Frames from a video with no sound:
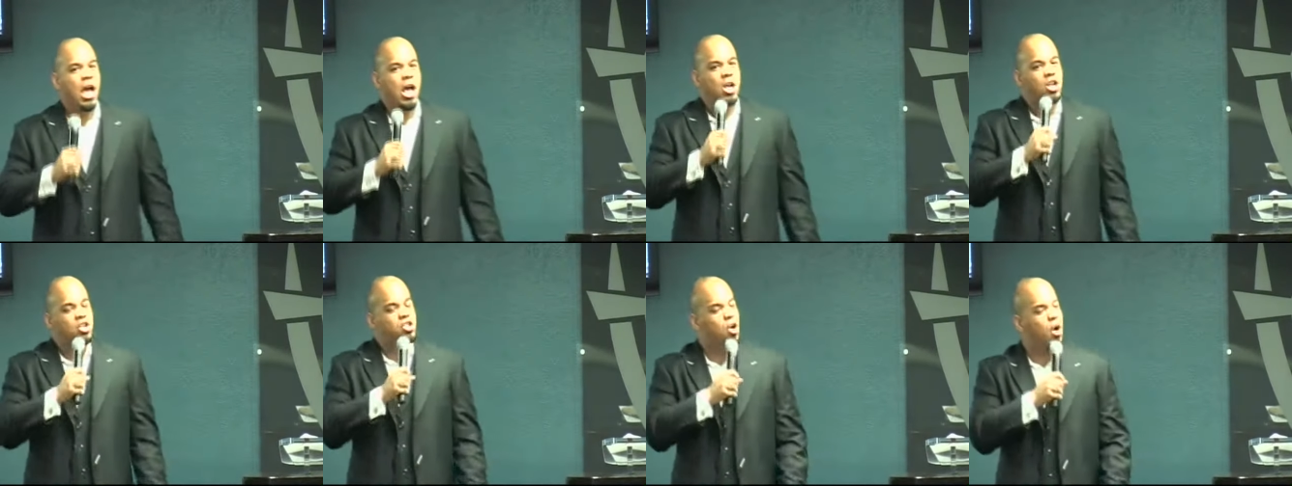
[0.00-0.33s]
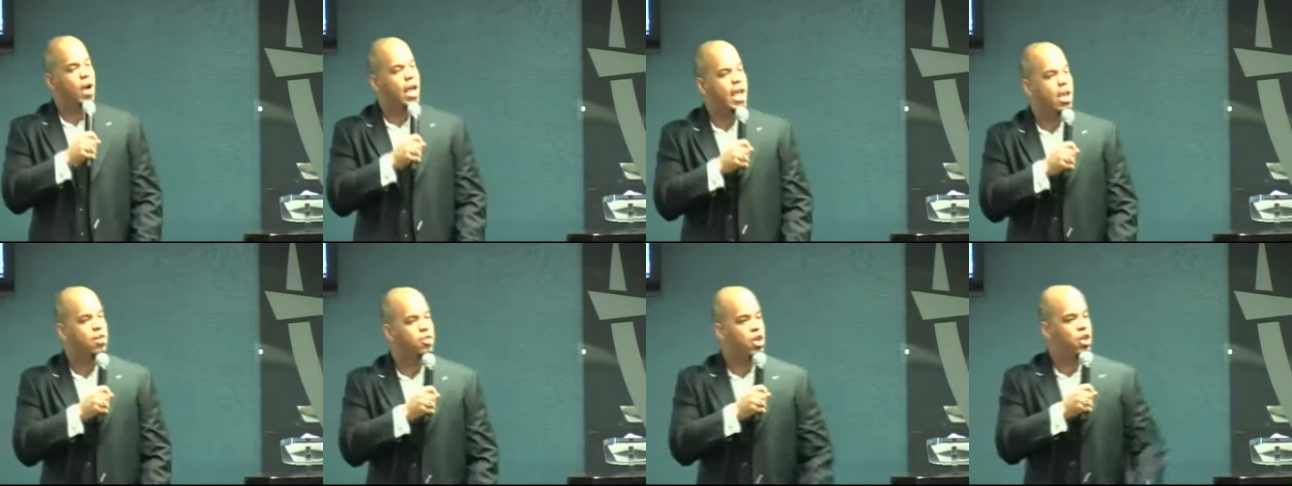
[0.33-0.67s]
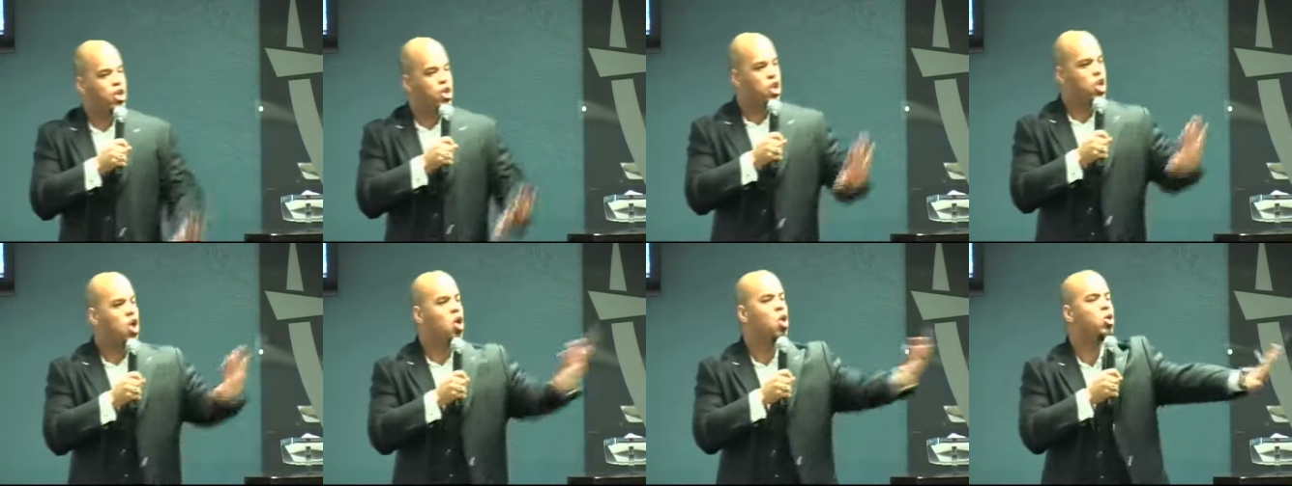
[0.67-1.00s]
So either
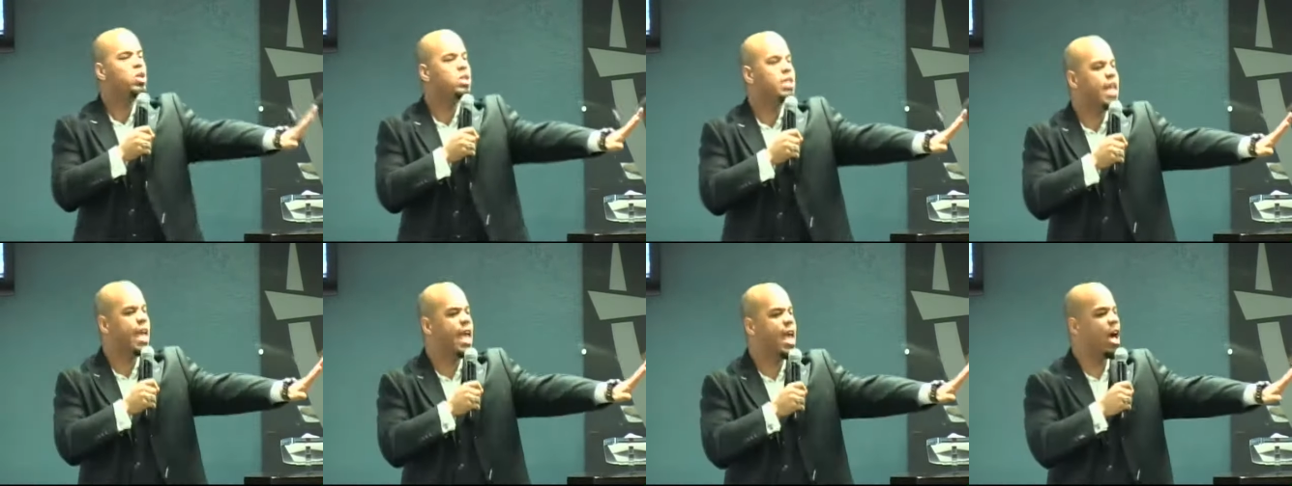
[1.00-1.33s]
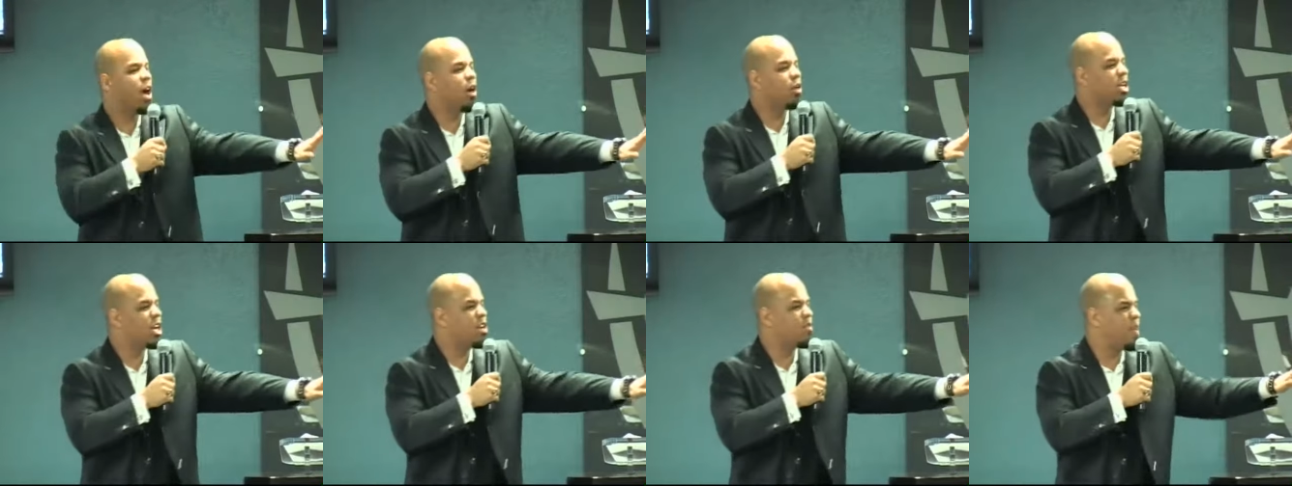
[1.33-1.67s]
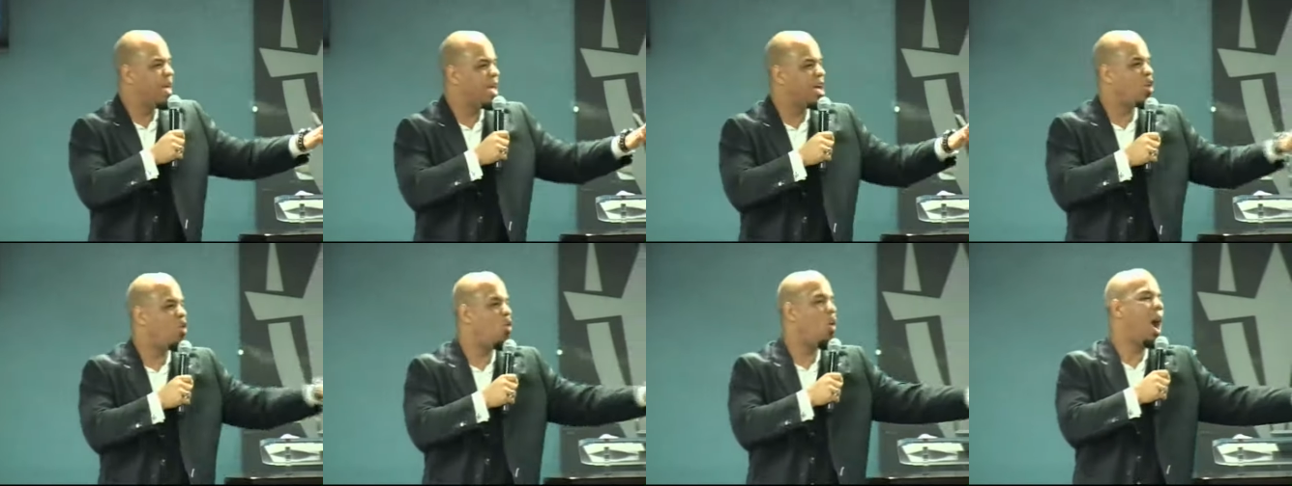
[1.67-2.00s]
you yield and
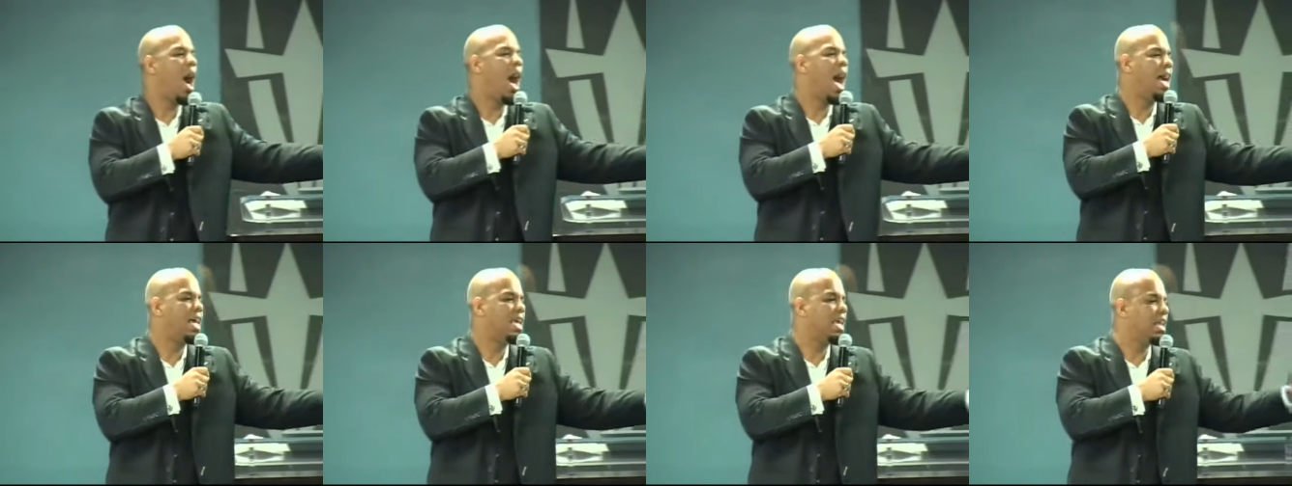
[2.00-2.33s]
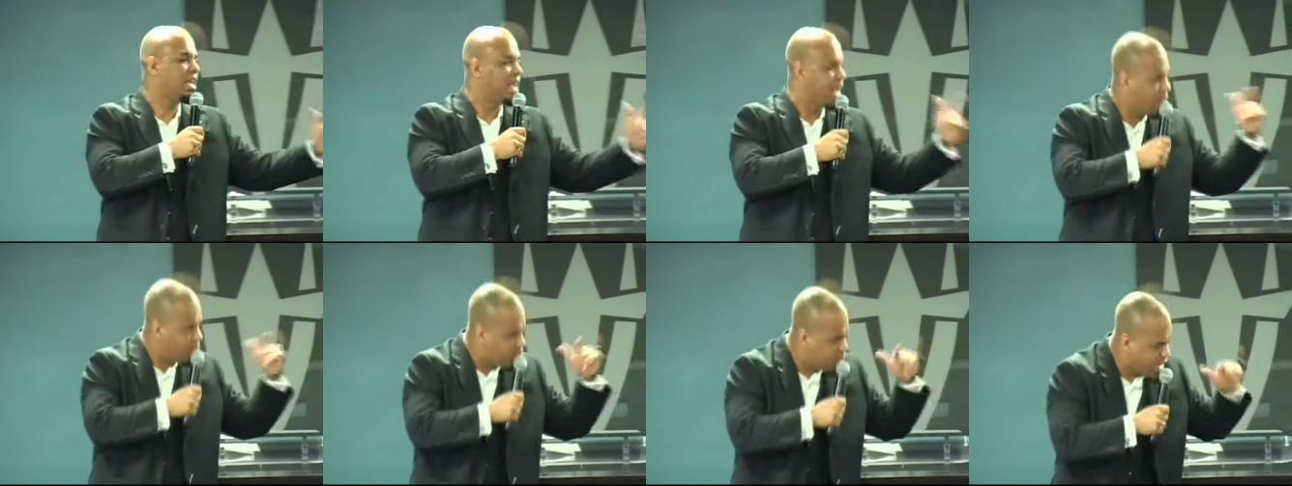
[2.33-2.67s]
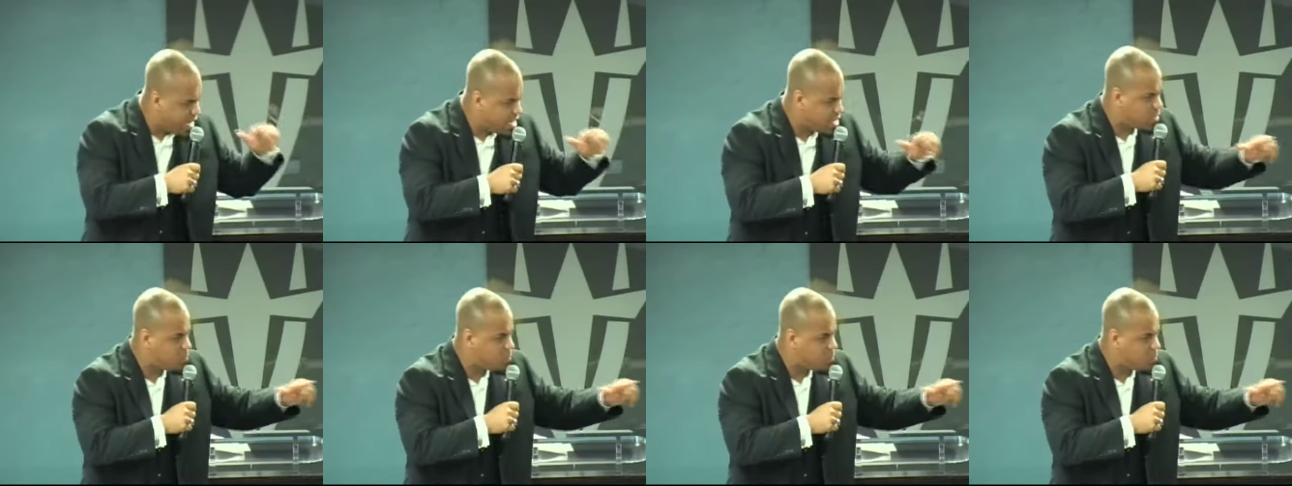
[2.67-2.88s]
be quiet and let me